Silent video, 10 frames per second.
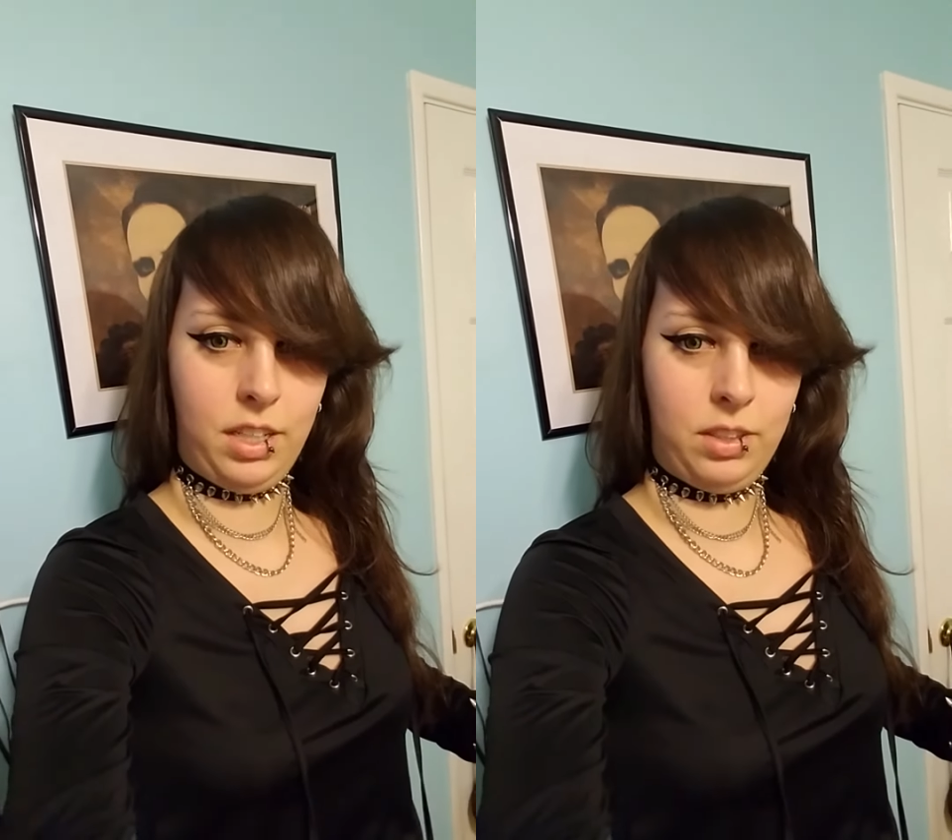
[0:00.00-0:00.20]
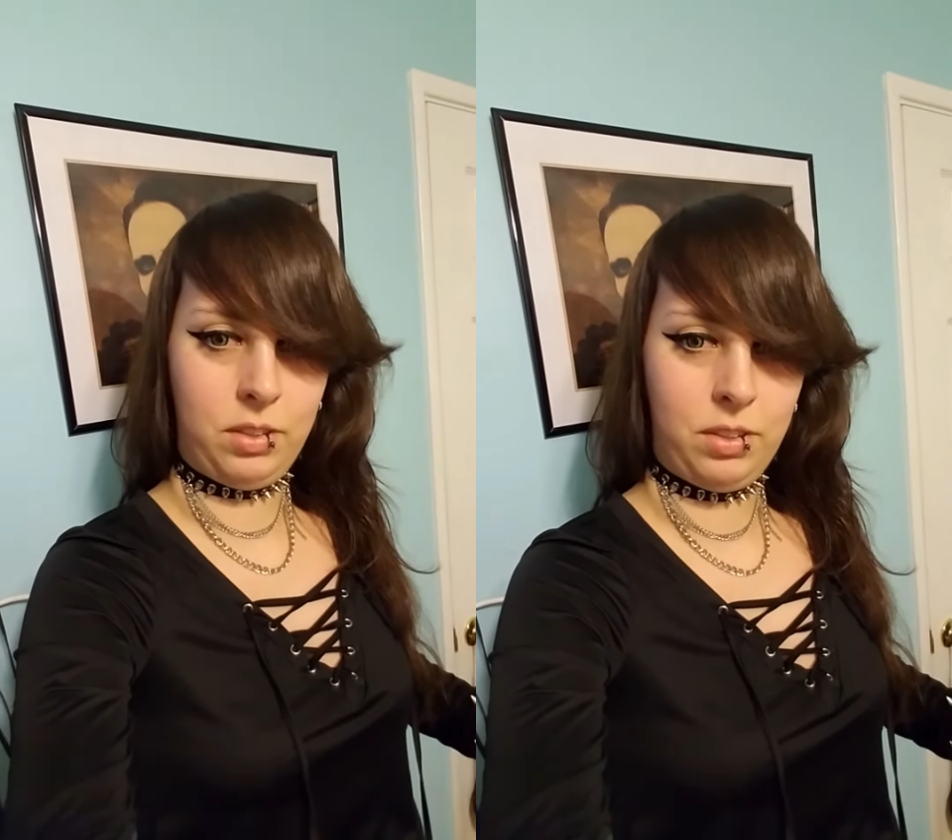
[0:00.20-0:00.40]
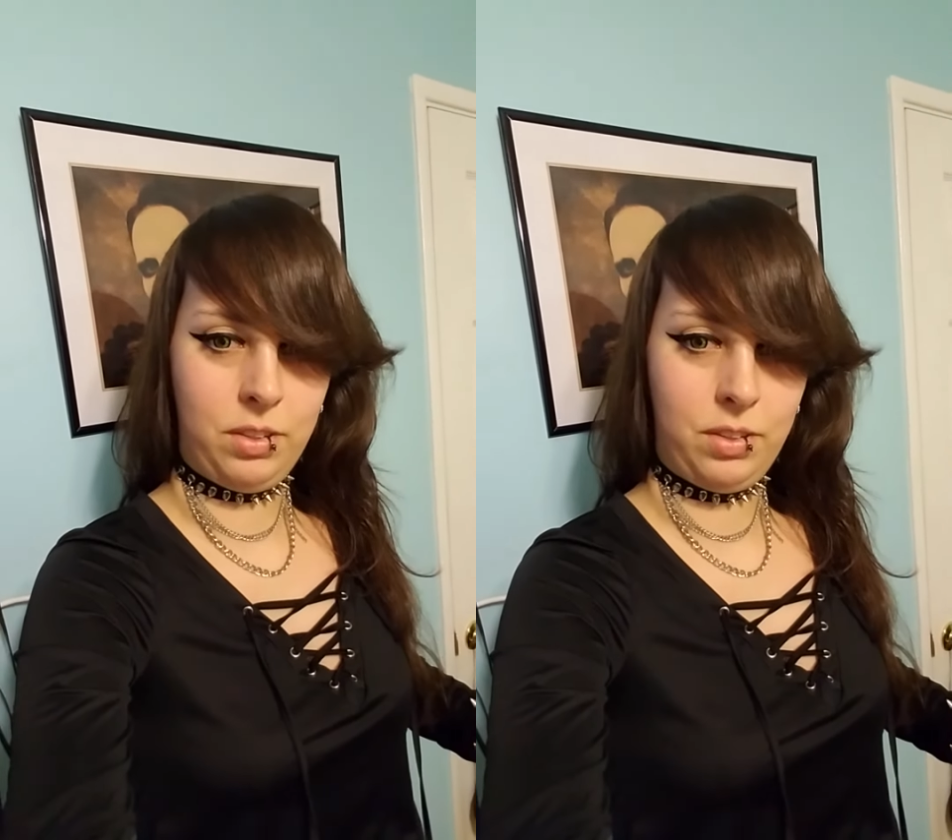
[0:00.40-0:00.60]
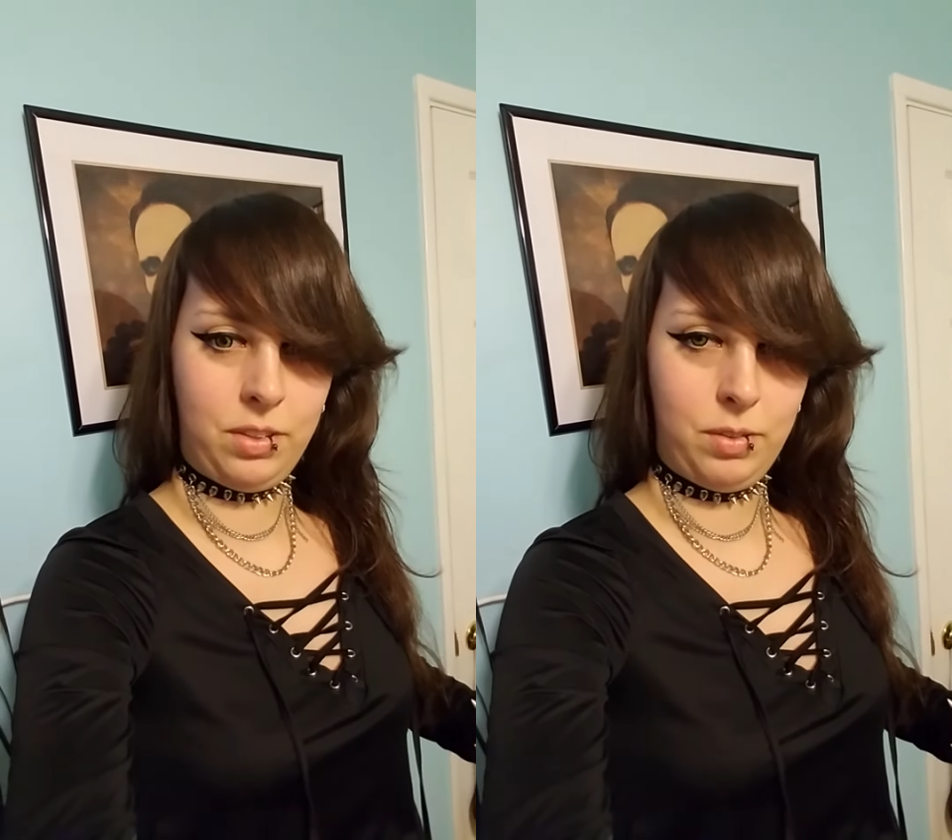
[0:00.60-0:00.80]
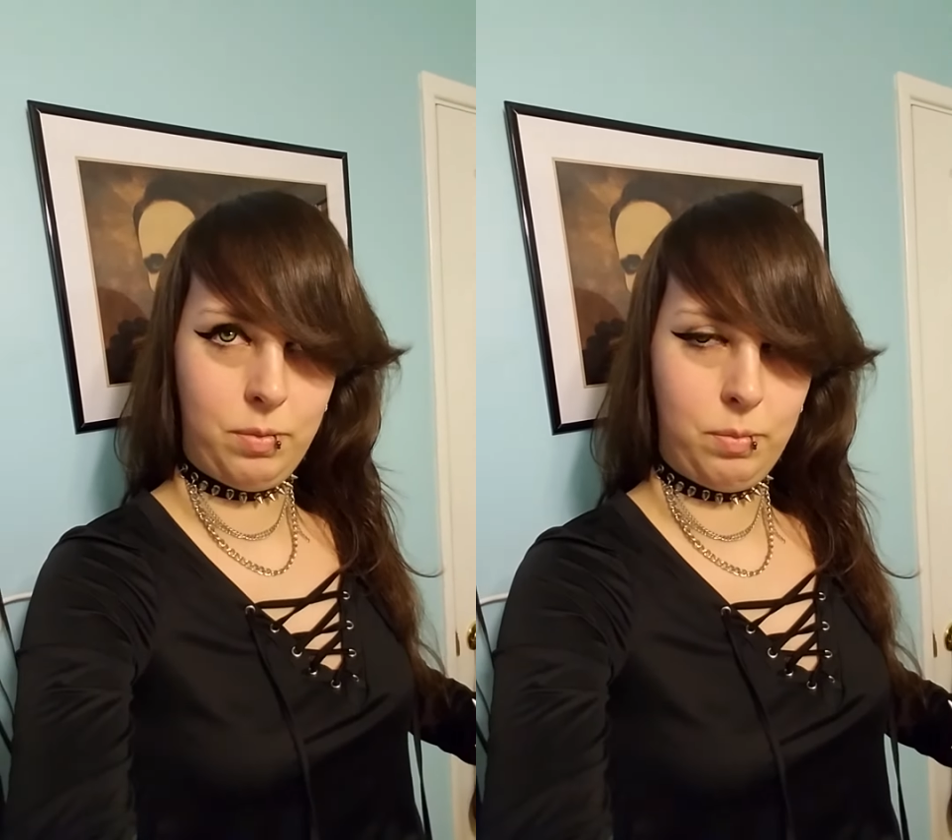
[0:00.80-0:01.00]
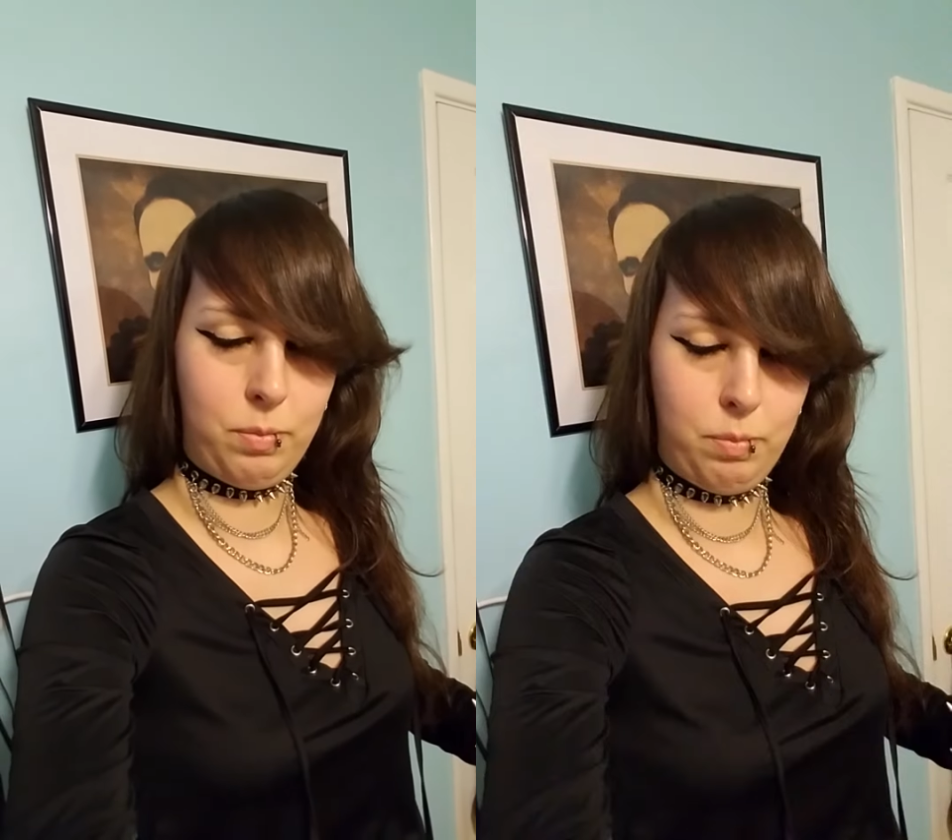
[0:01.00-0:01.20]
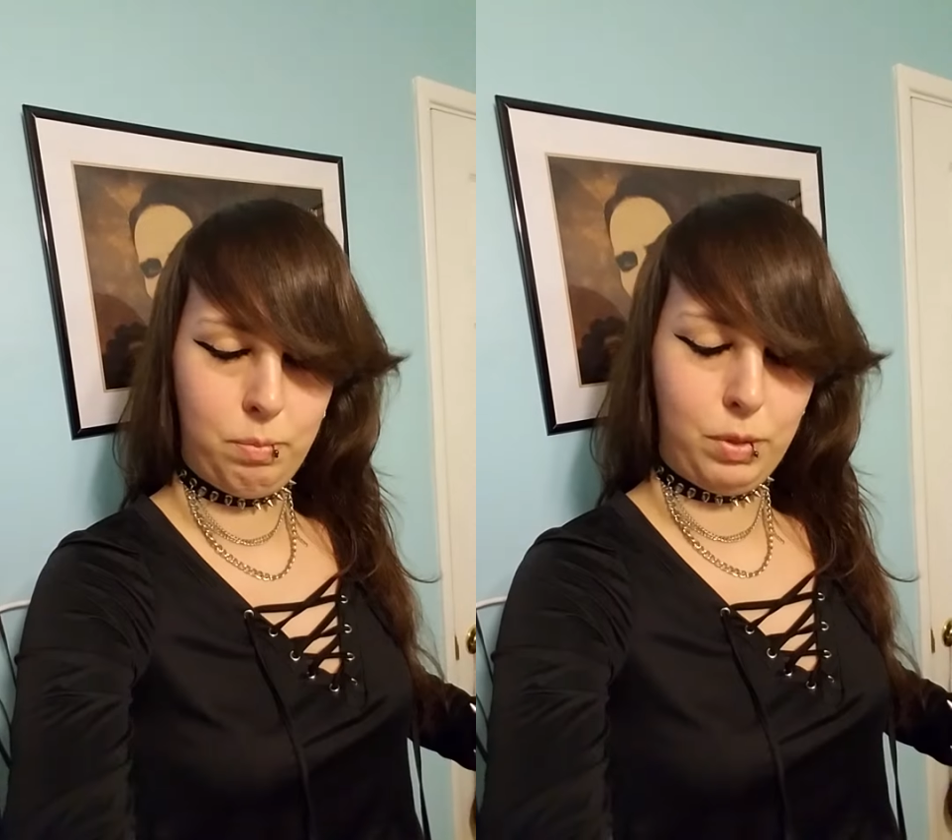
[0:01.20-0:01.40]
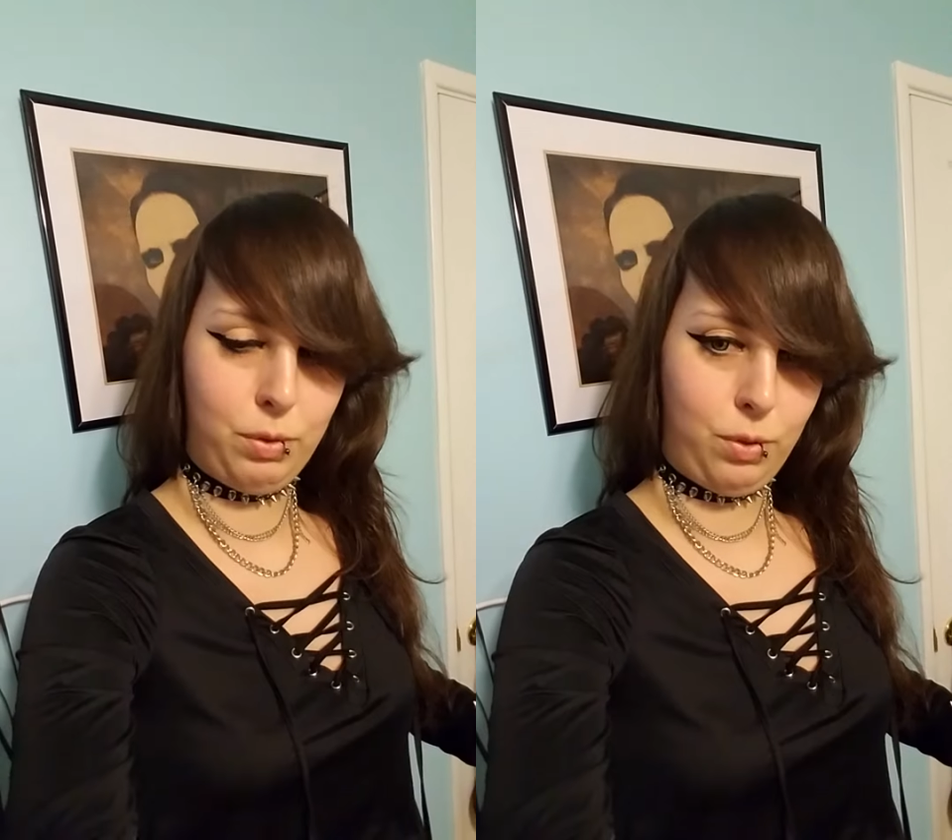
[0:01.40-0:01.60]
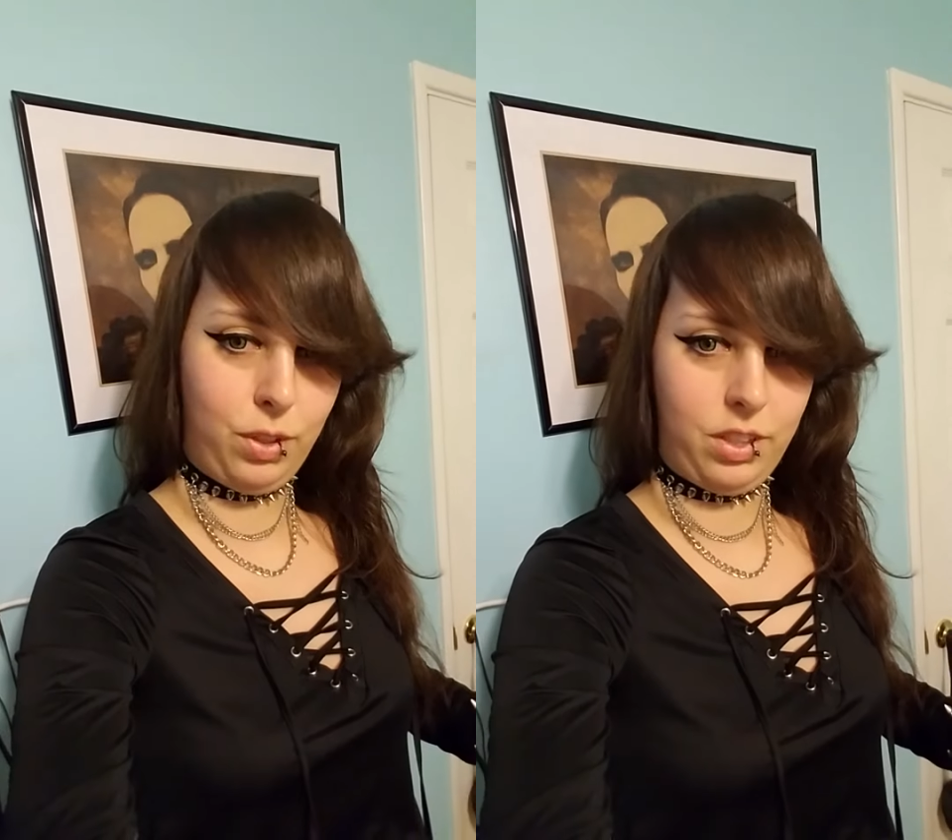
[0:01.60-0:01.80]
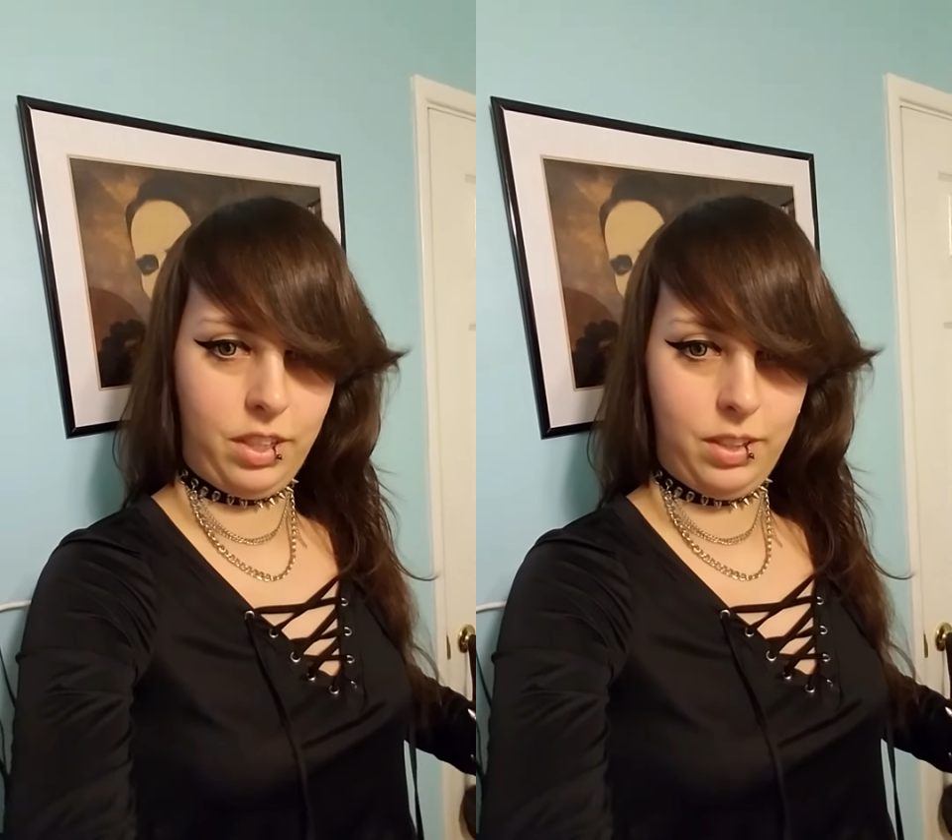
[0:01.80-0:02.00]
eyes.
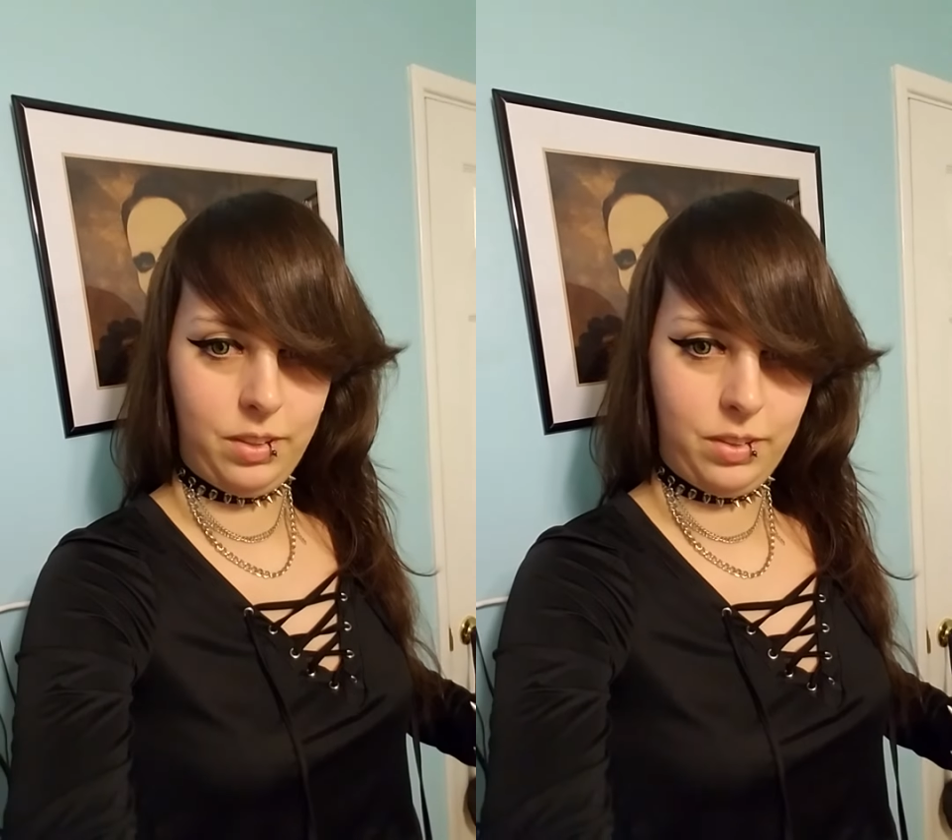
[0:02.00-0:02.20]
Metaphorically.